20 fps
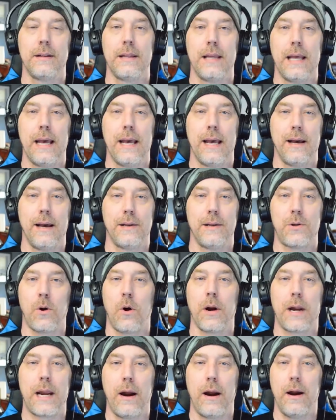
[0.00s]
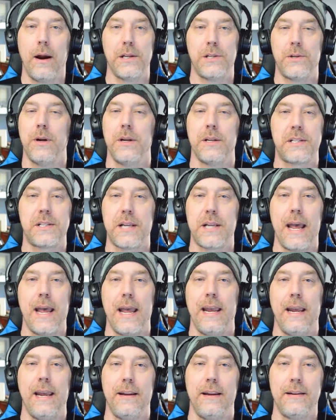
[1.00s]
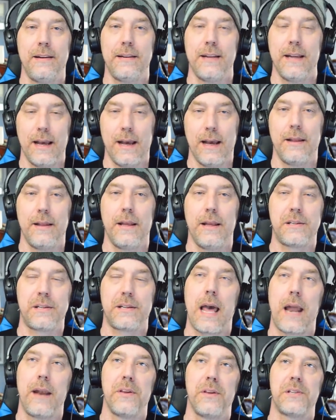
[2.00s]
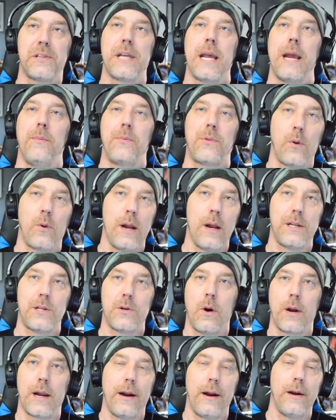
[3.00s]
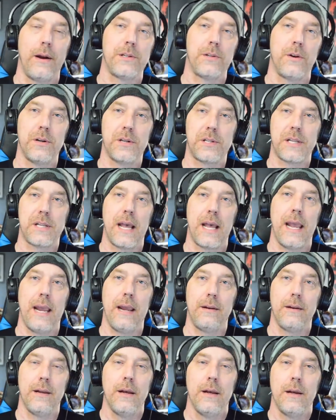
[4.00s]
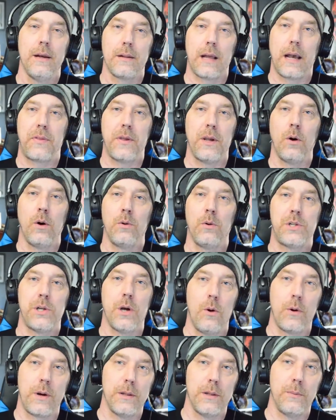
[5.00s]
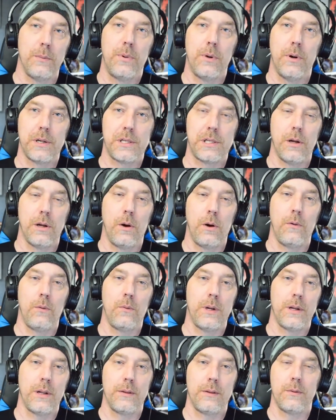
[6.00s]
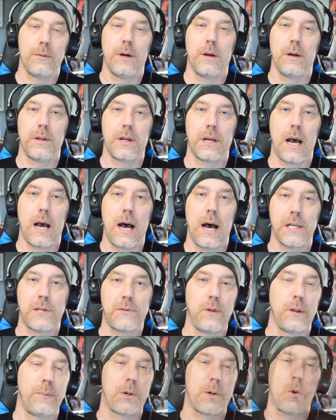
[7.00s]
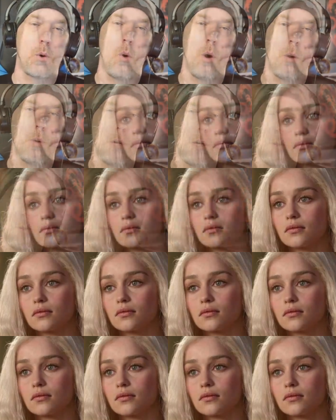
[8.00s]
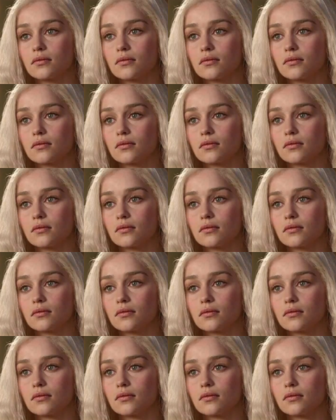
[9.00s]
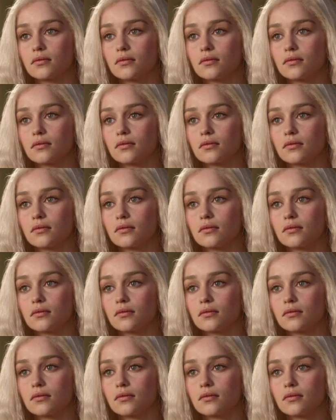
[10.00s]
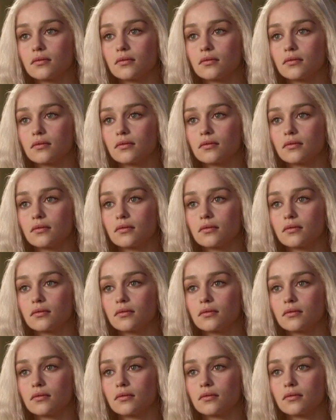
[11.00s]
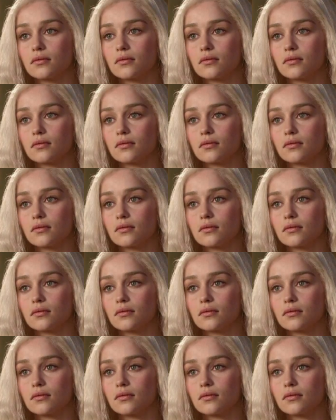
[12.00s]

Yeah, Targaryens are insane. Yeah, this is kind of the same thread. Targaryens are insane. Like the old joke in the books, you know, when uh, the gods flip a coin when a Targaryen's born, you know, his, they're going to be uh, normal and nice or crazy.